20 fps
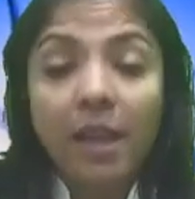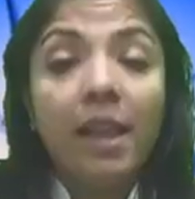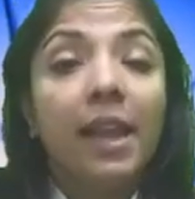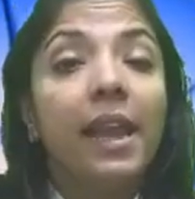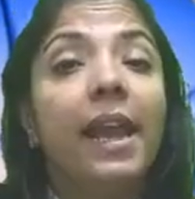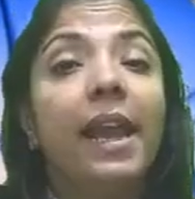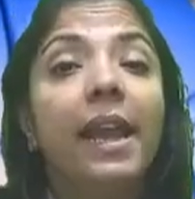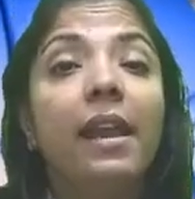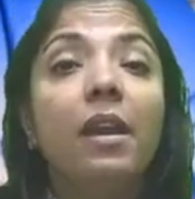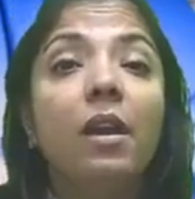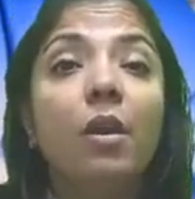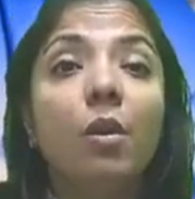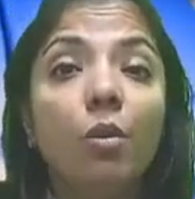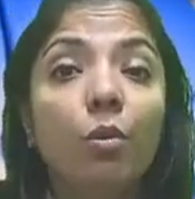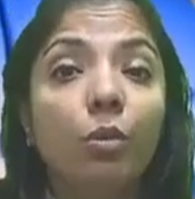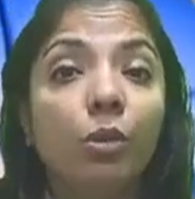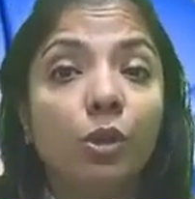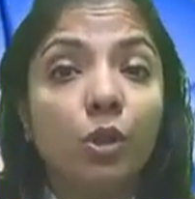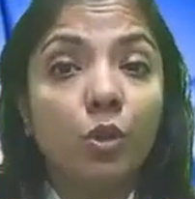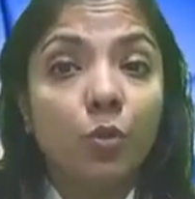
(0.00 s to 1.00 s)
In
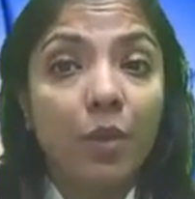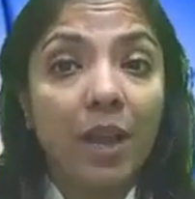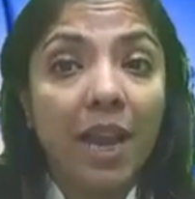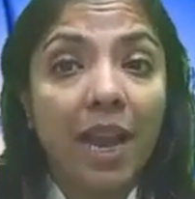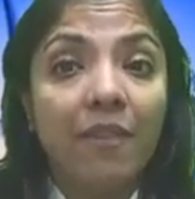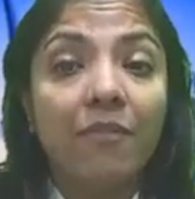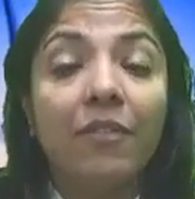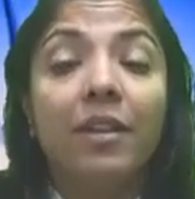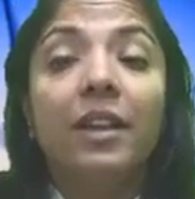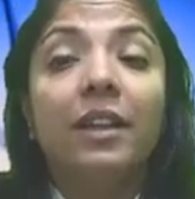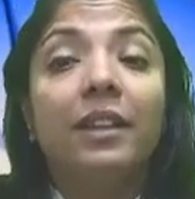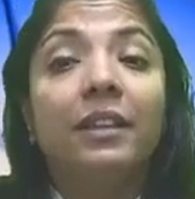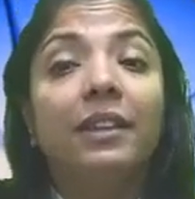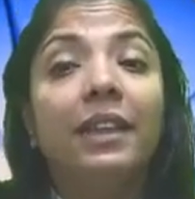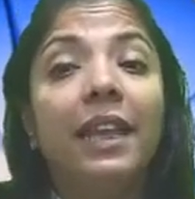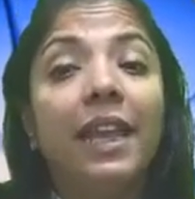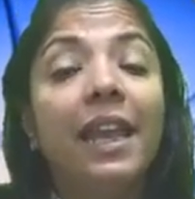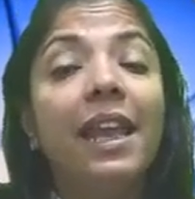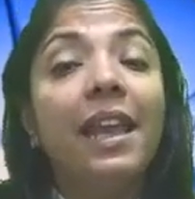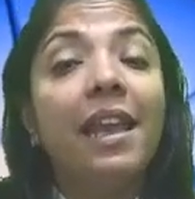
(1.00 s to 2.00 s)
Rule 12,
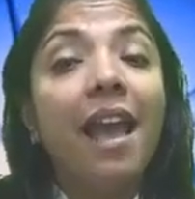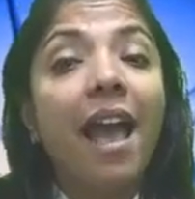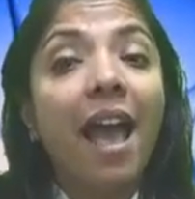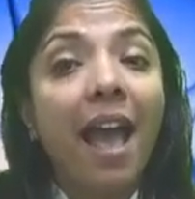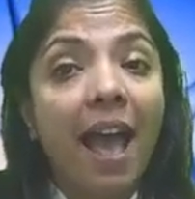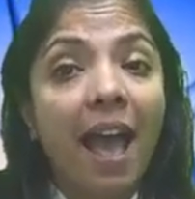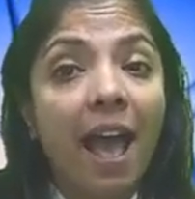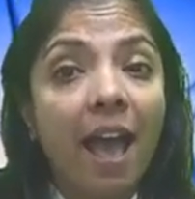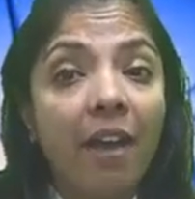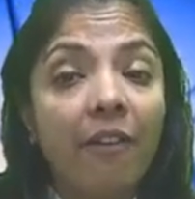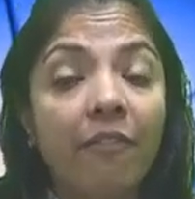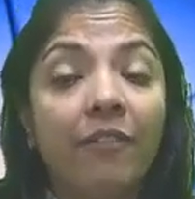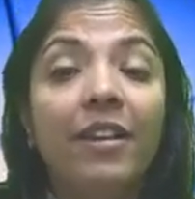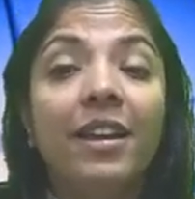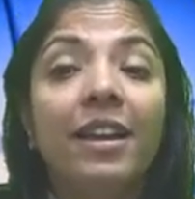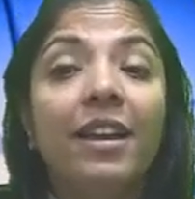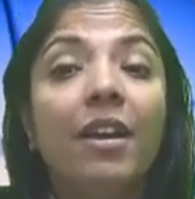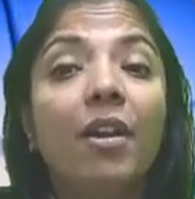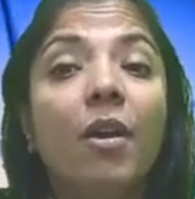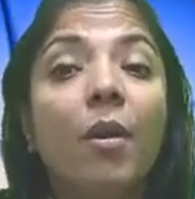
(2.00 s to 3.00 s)
they have
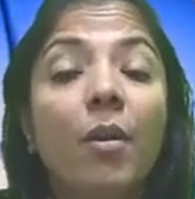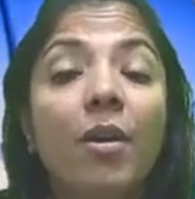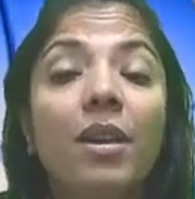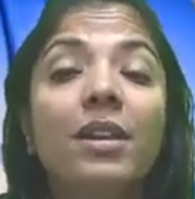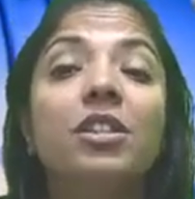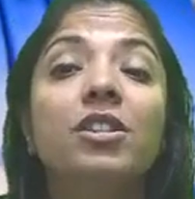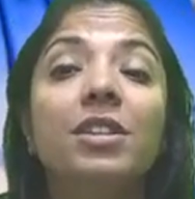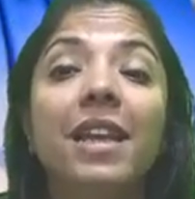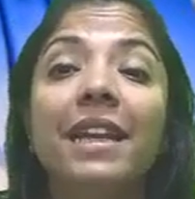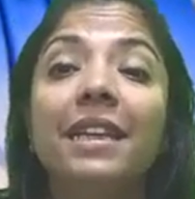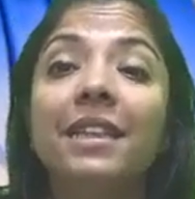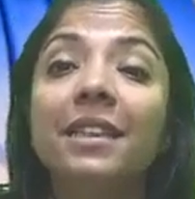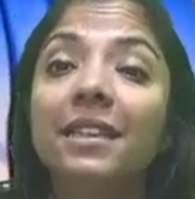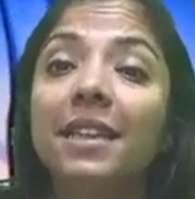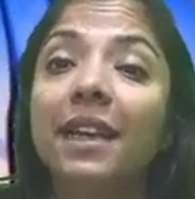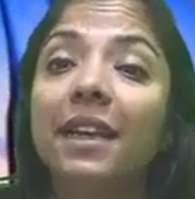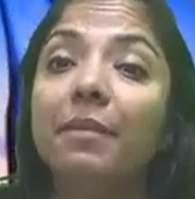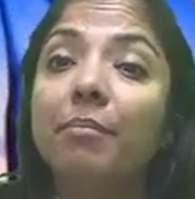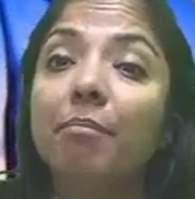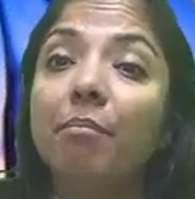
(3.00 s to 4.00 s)

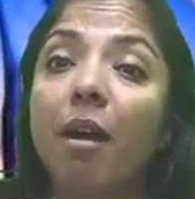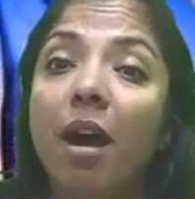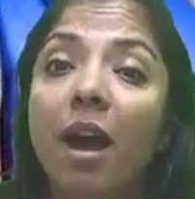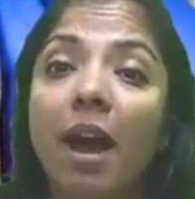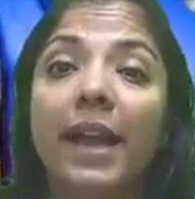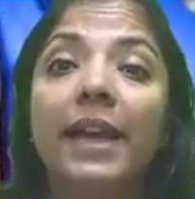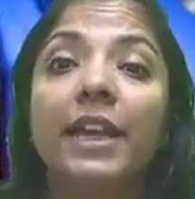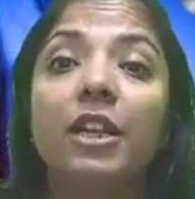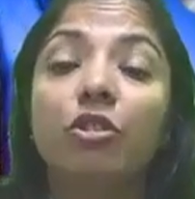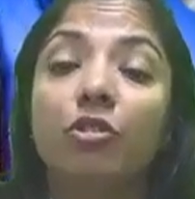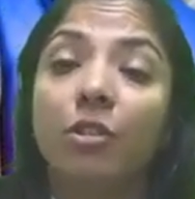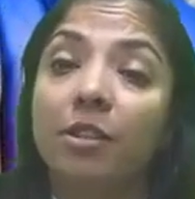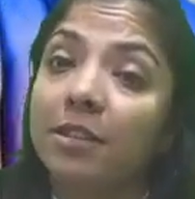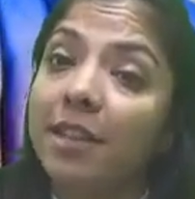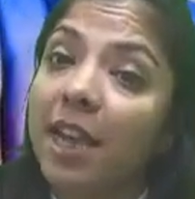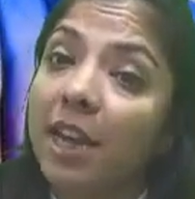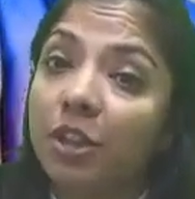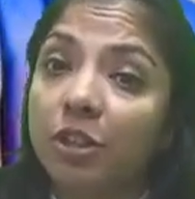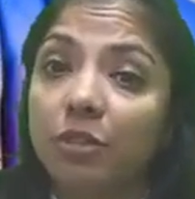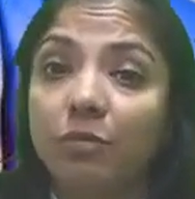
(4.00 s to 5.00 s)
rejected my
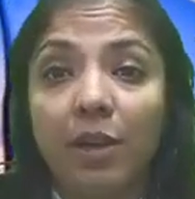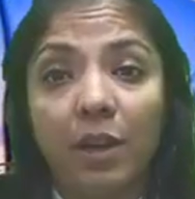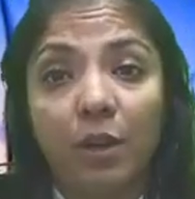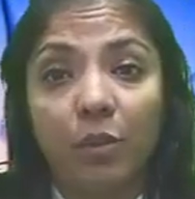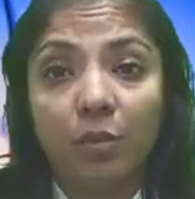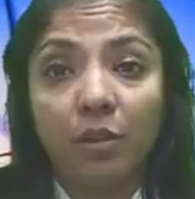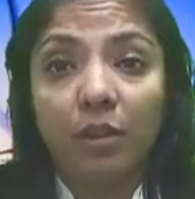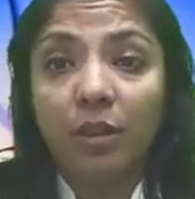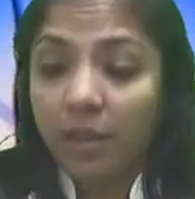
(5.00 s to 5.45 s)
transaction value.